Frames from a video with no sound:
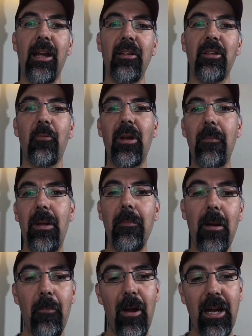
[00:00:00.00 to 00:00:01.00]
So what I mean
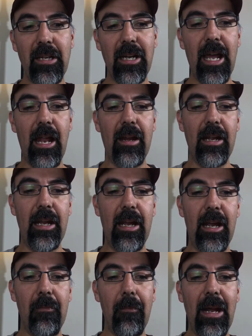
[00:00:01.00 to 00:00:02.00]
by practicality,
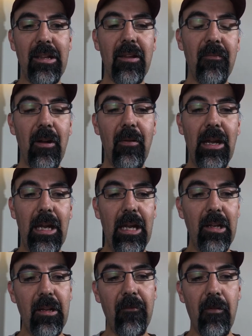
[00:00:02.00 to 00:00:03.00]
it makes it very
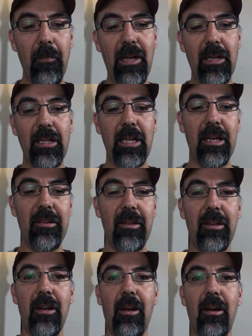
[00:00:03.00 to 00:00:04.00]
easy for me to teach the
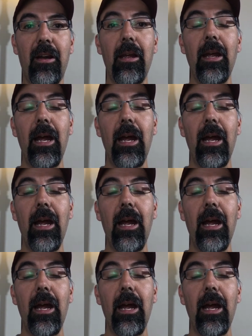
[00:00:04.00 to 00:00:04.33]
dog,